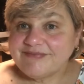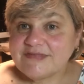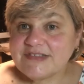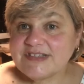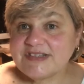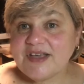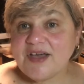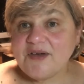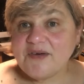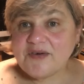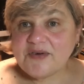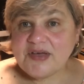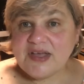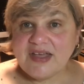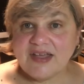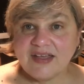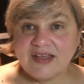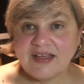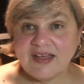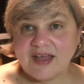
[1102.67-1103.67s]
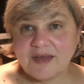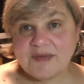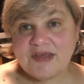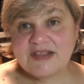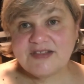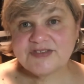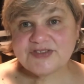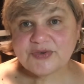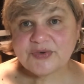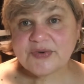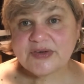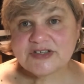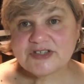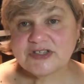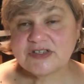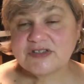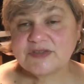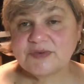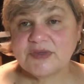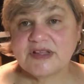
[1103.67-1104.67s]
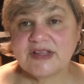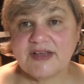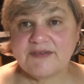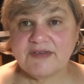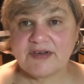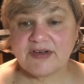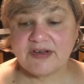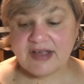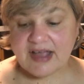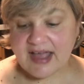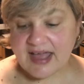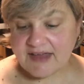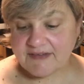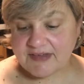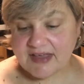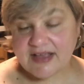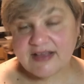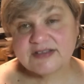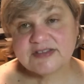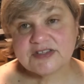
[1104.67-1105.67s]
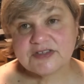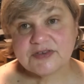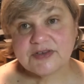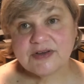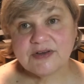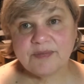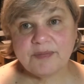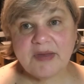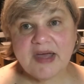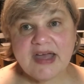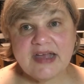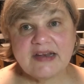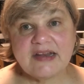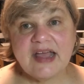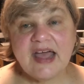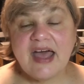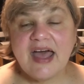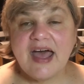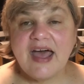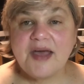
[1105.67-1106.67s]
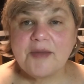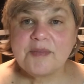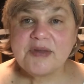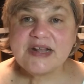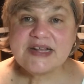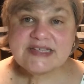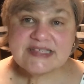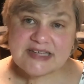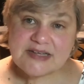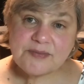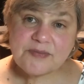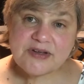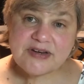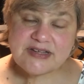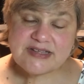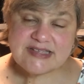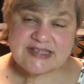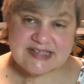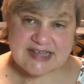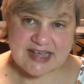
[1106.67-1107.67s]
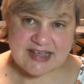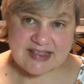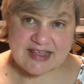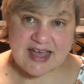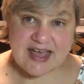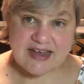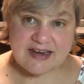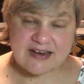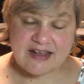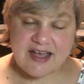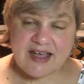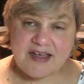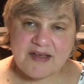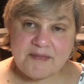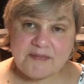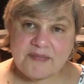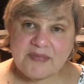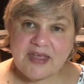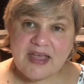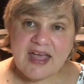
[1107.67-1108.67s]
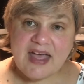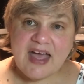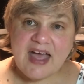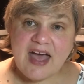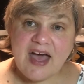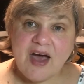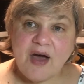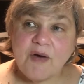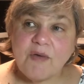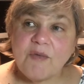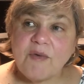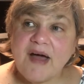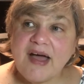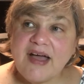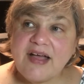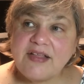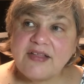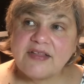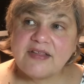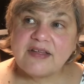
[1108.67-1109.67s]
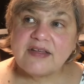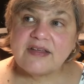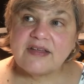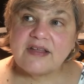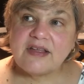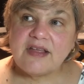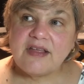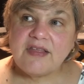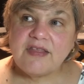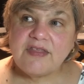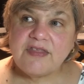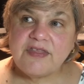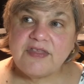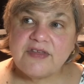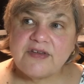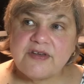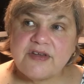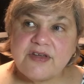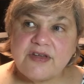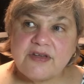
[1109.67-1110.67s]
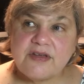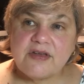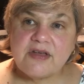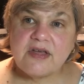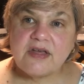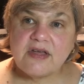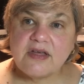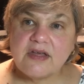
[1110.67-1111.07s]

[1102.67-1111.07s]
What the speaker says: So, I mean, these are questions we'll never have answered, but I did want to say that while the